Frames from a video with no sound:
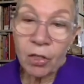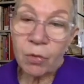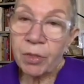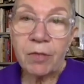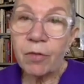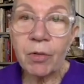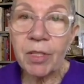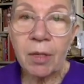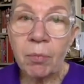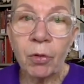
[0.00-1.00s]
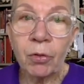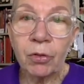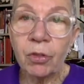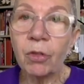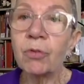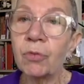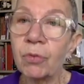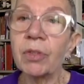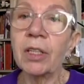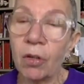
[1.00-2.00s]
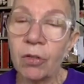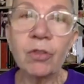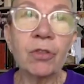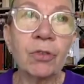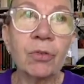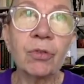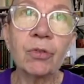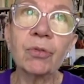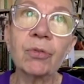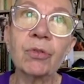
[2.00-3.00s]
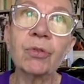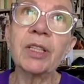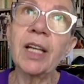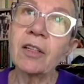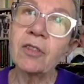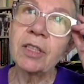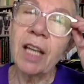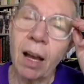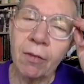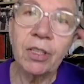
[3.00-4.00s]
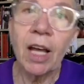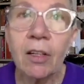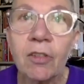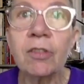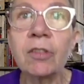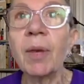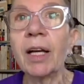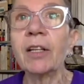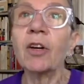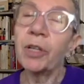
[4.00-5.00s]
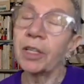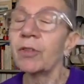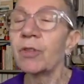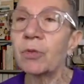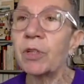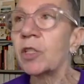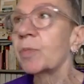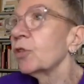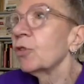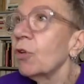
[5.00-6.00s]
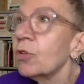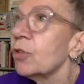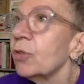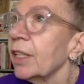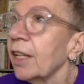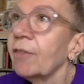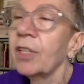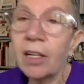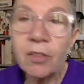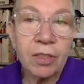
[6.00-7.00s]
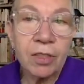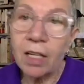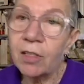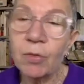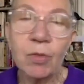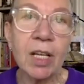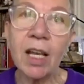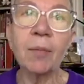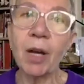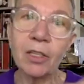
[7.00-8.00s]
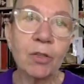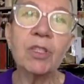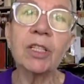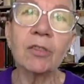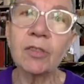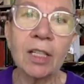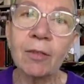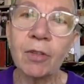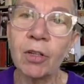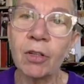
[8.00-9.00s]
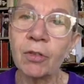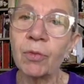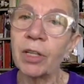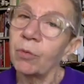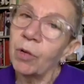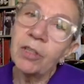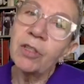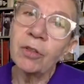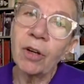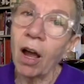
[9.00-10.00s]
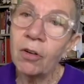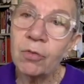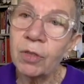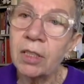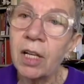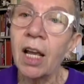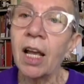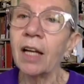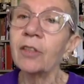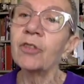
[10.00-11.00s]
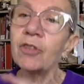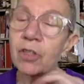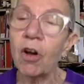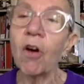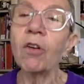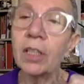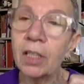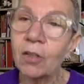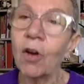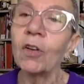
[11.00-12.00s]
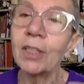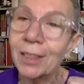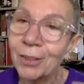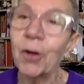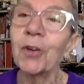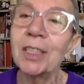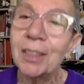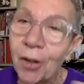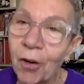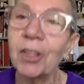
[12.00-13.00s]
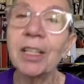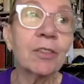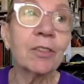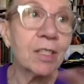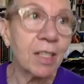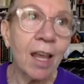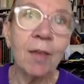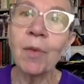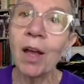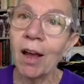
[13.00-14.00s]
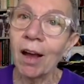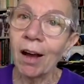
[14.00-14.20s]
So it's very simple, you can actually have an action by going in the streets, but you also can have an action, as you say, by using your telephone. And when you're 100 and you're just calling and calling and calling and calling the same